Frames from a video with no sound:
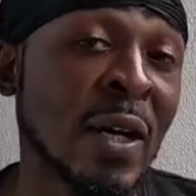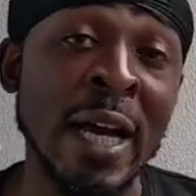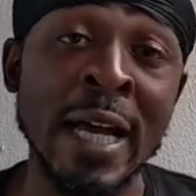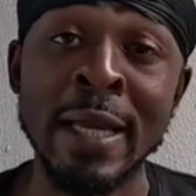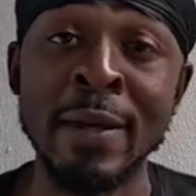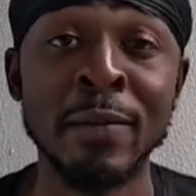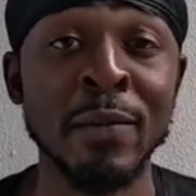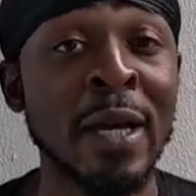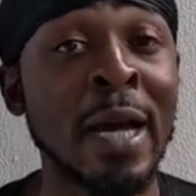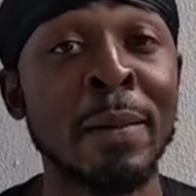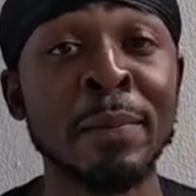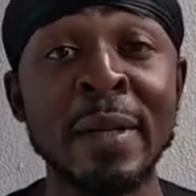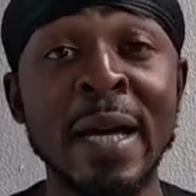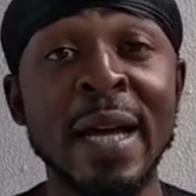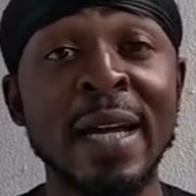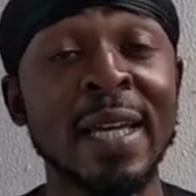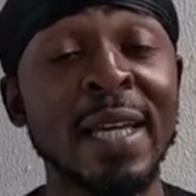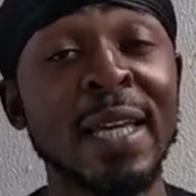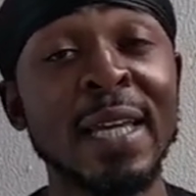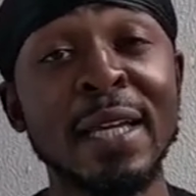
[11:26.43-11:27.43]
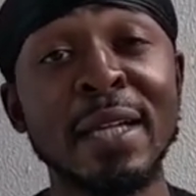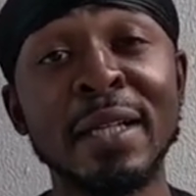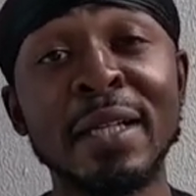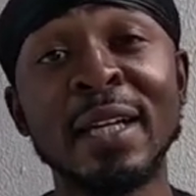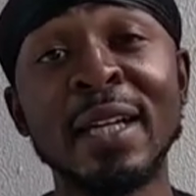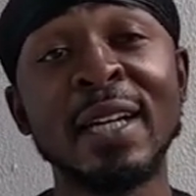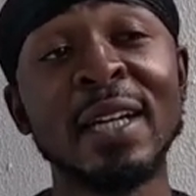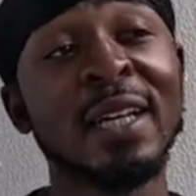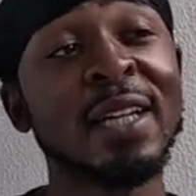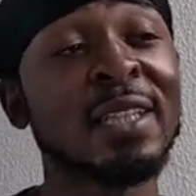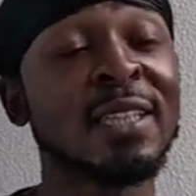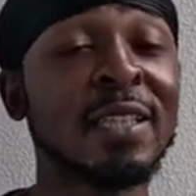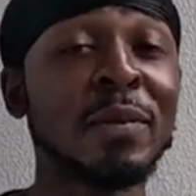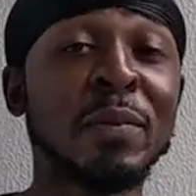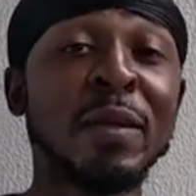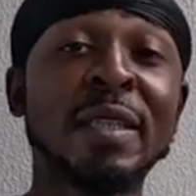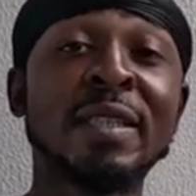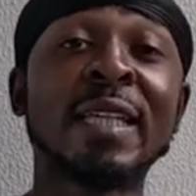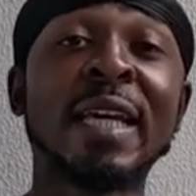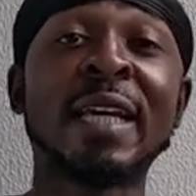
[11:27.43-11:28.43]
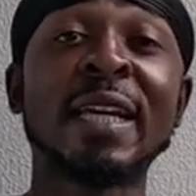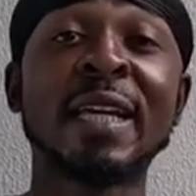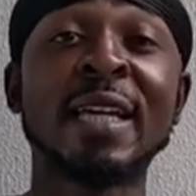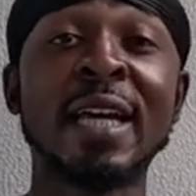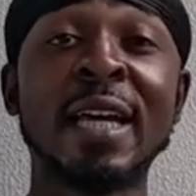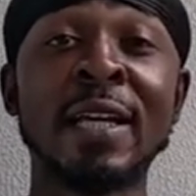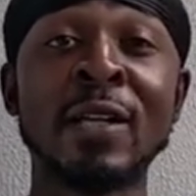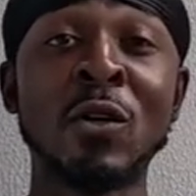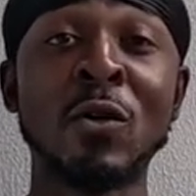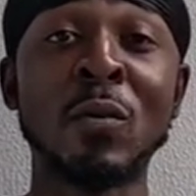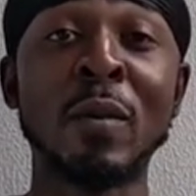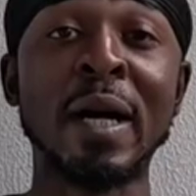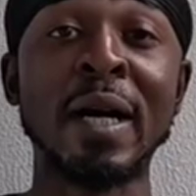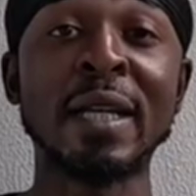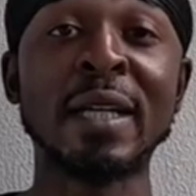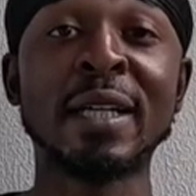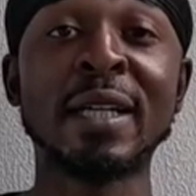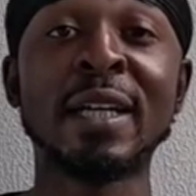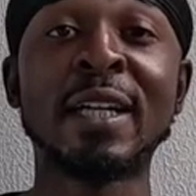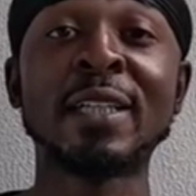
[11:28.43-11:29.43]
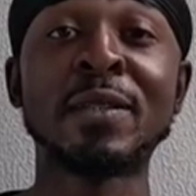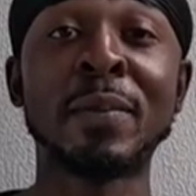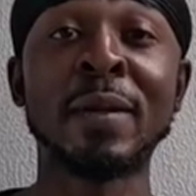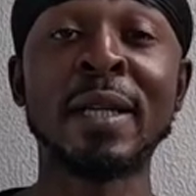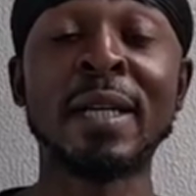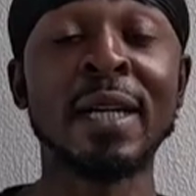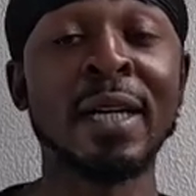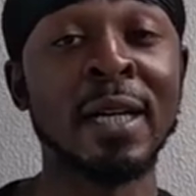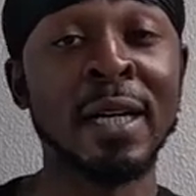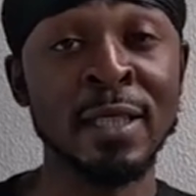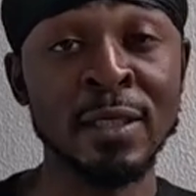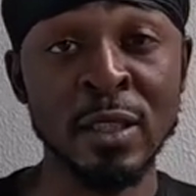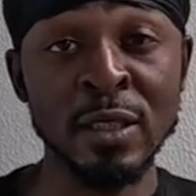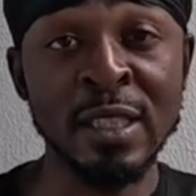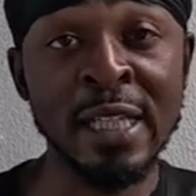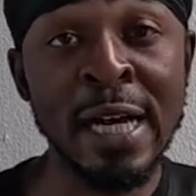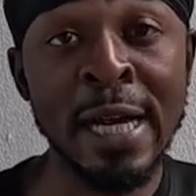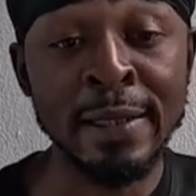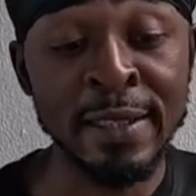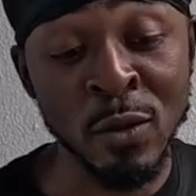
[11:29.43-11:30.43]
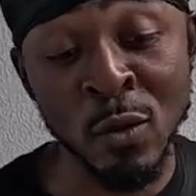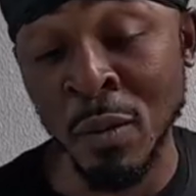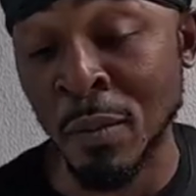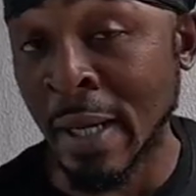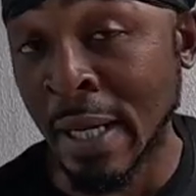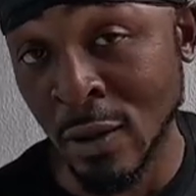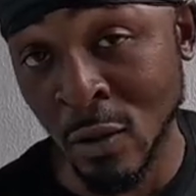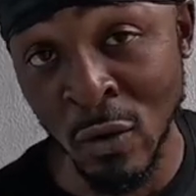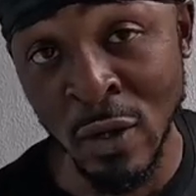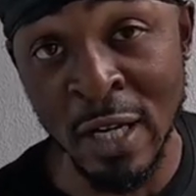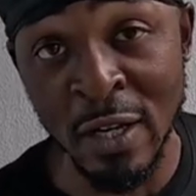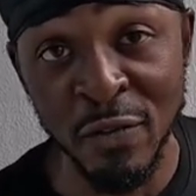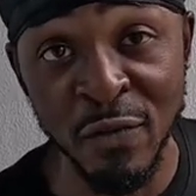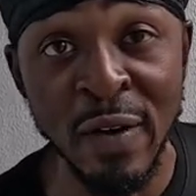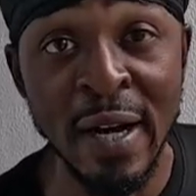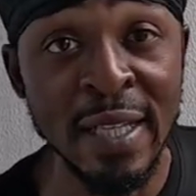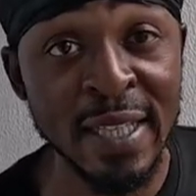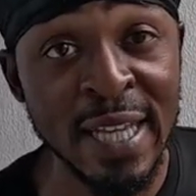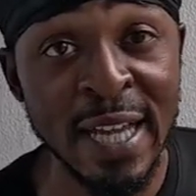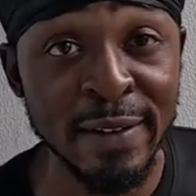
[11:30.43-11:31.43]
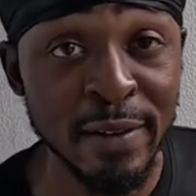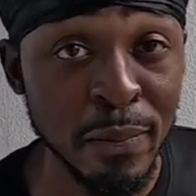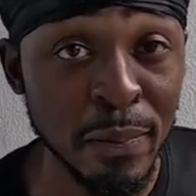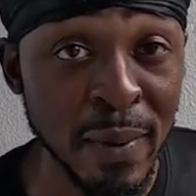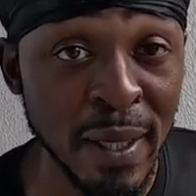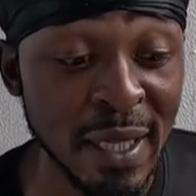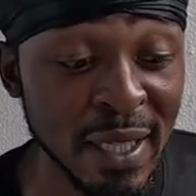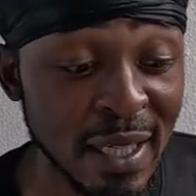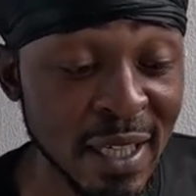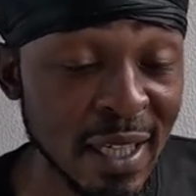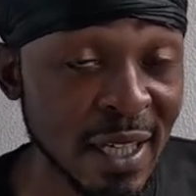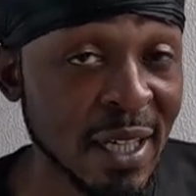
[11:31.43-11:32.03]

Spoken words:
So I'm not here to be taking care of nobody, spending 100 times of what my grandfather had to pay.